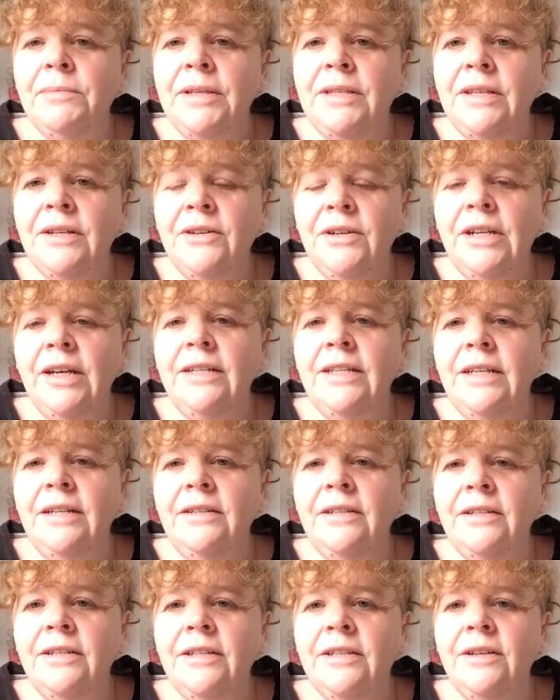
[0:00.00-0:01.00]
It's a good idea
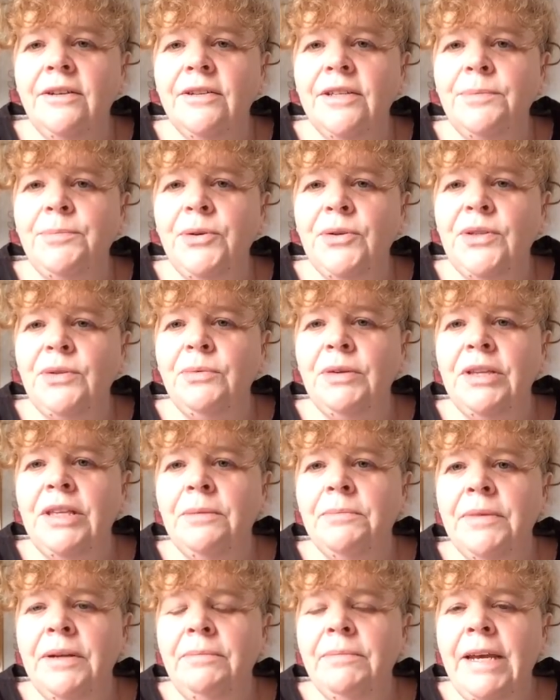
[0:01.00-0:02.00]
to discuss books with
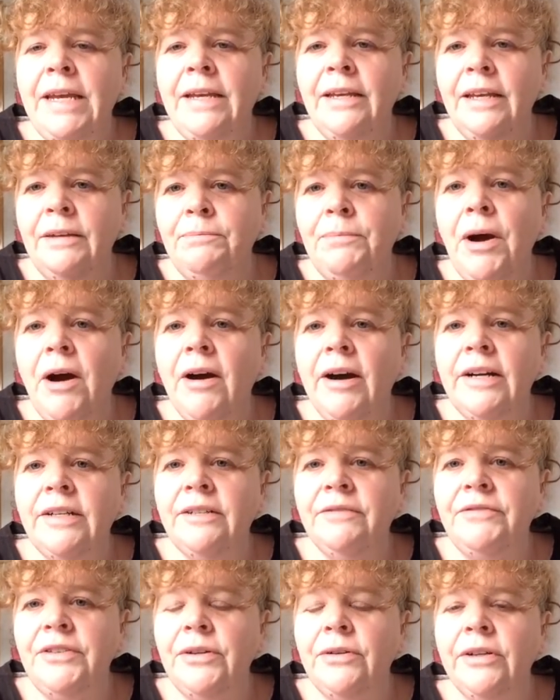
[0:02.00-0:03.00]
them and make it
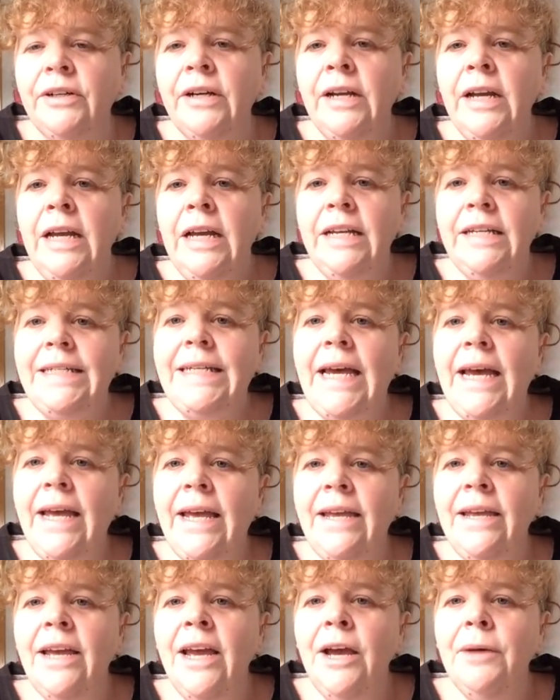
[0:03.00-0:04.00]
part of your
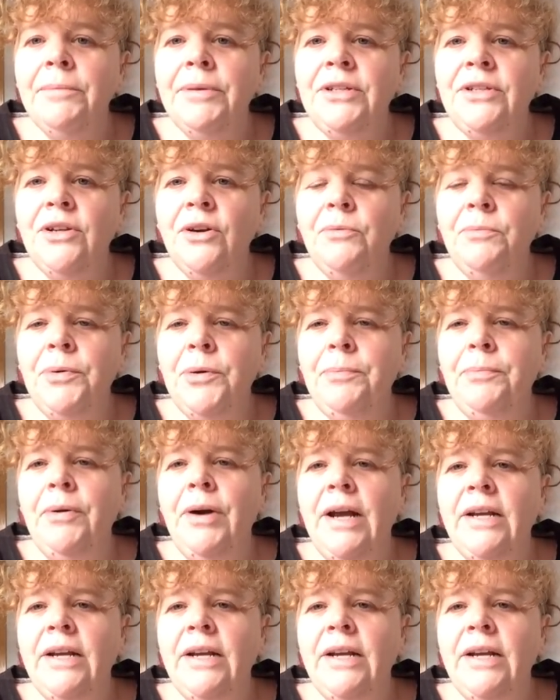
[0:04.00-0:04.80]
day, but don't put